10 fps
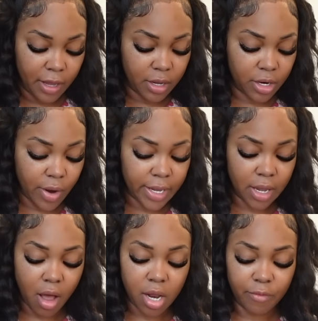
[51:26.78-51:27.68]
Y'all know I
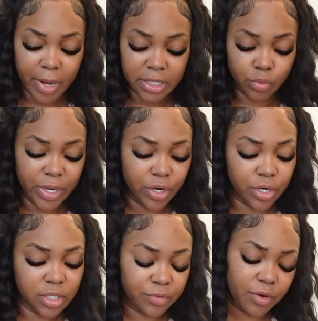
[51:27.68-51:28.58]
get all of my
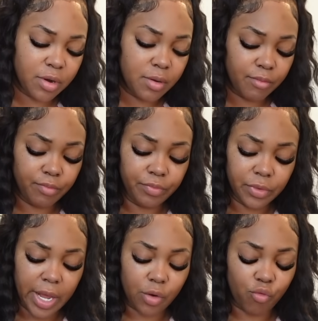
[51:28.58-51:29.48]
sweeteners from
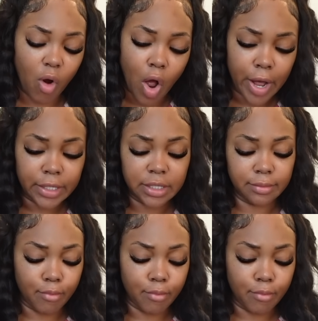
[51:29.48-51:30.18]
like Ross,